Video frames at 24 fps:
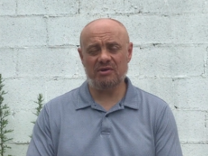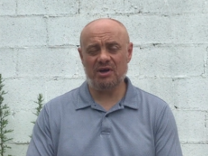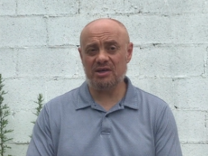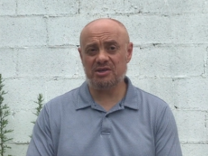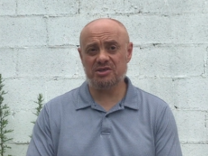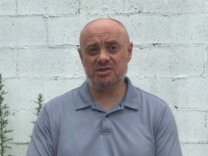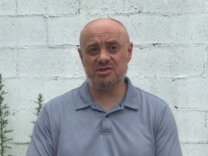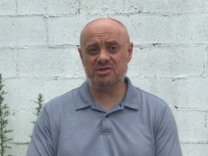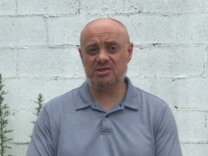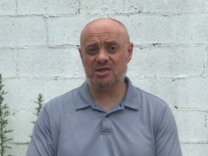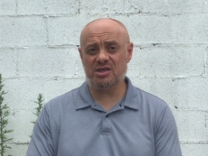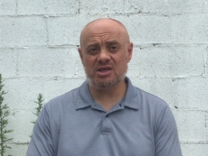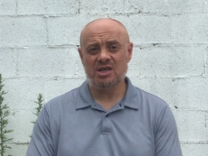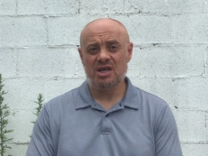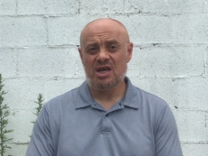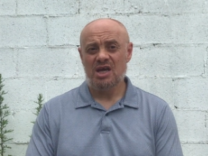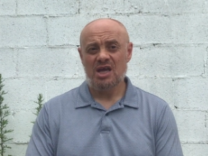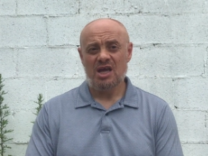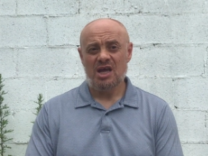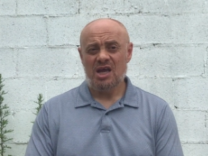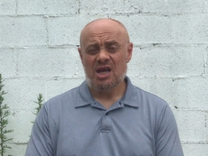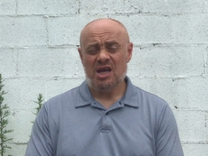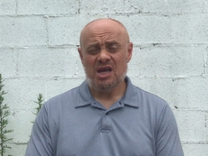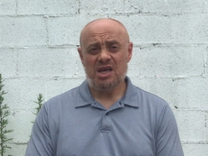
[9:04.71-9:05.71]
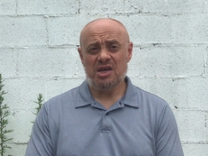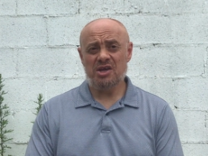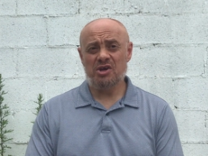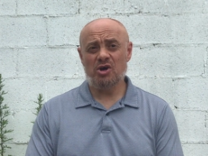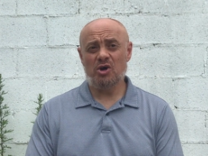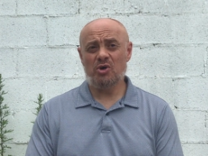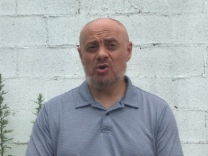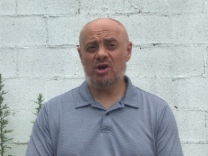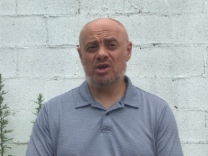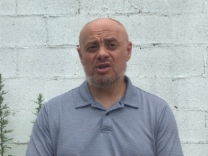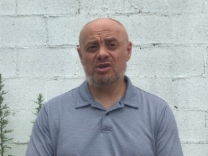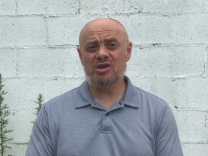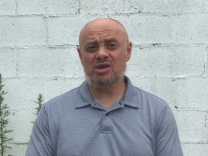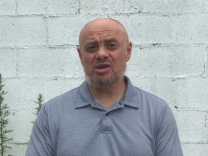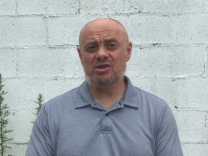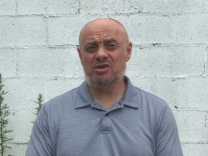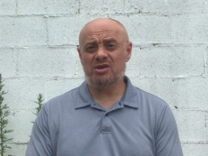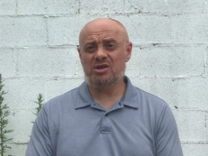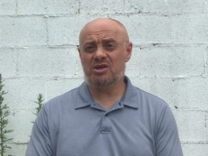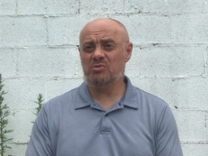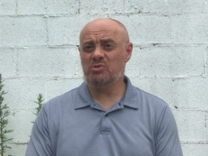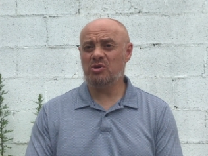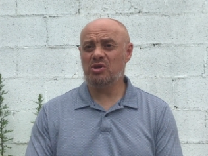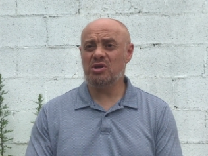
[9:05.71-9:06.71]
Because
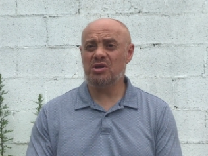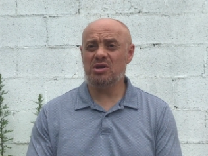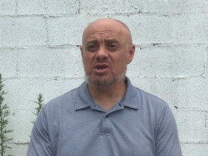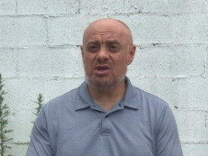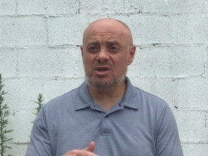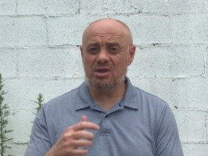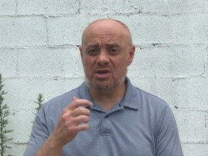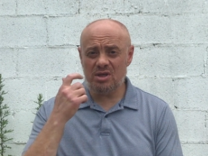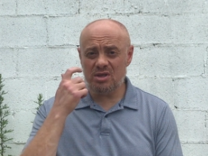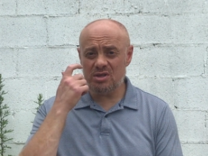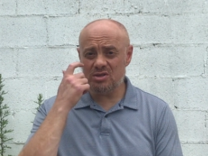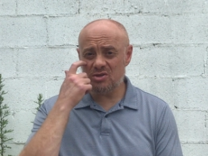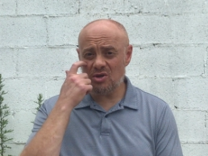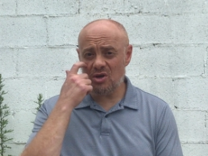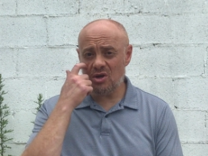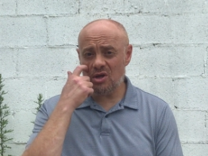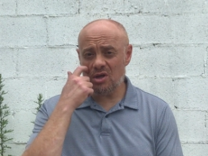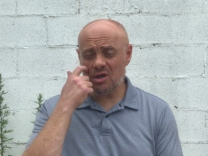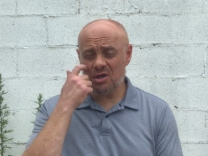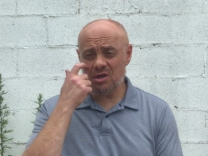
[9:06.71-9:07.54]
the community is,